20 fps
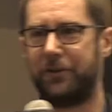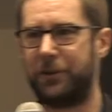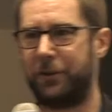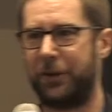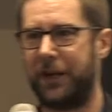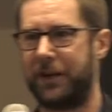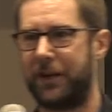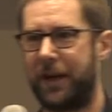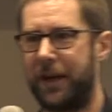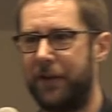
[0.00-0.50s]

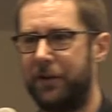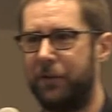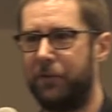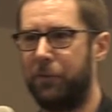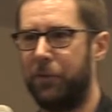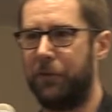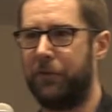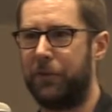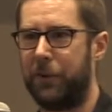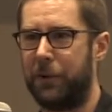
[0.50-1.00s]
doing a kind
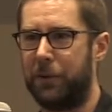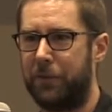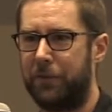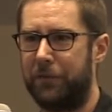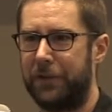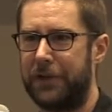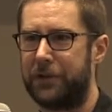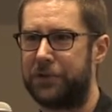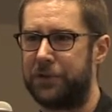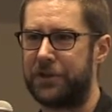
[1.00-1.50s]
of review
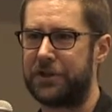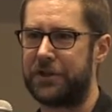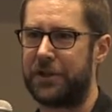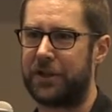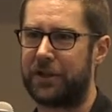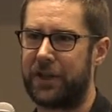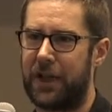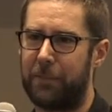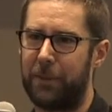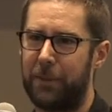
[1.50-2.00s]
of
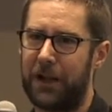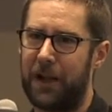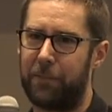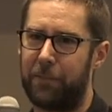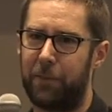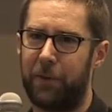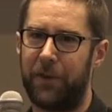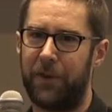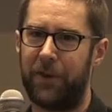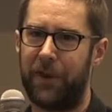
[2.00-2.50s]
literature, coming
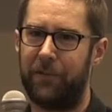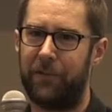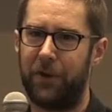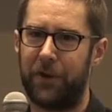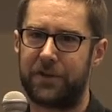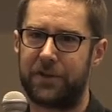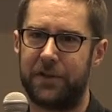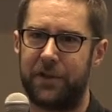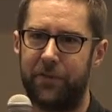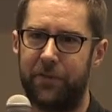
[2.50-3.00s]
up with their
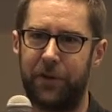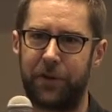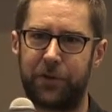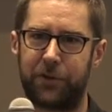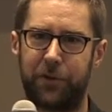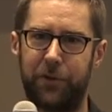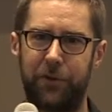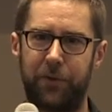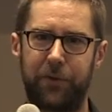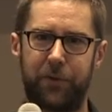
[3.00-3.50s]
version of the
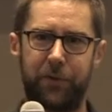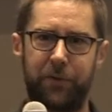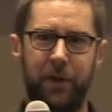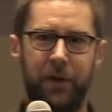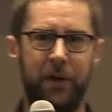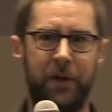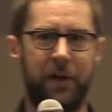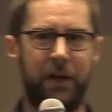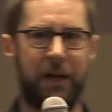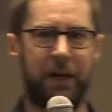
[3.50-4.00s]
truth,
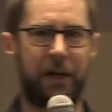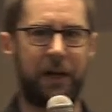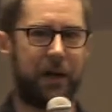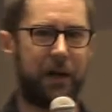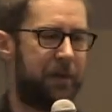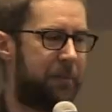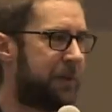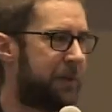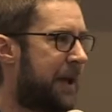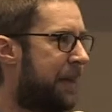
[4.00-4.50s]

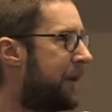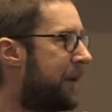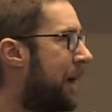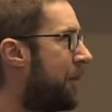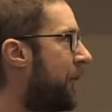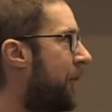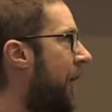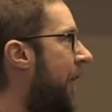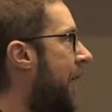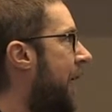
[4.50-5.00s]
coming
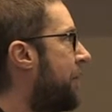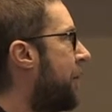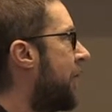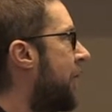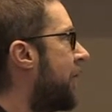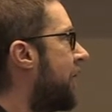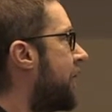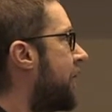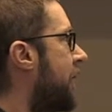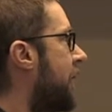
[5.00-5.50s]
up with a
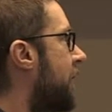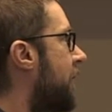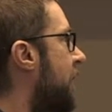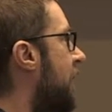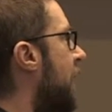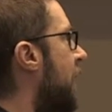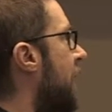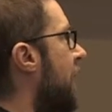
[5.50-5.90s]
hypothesis,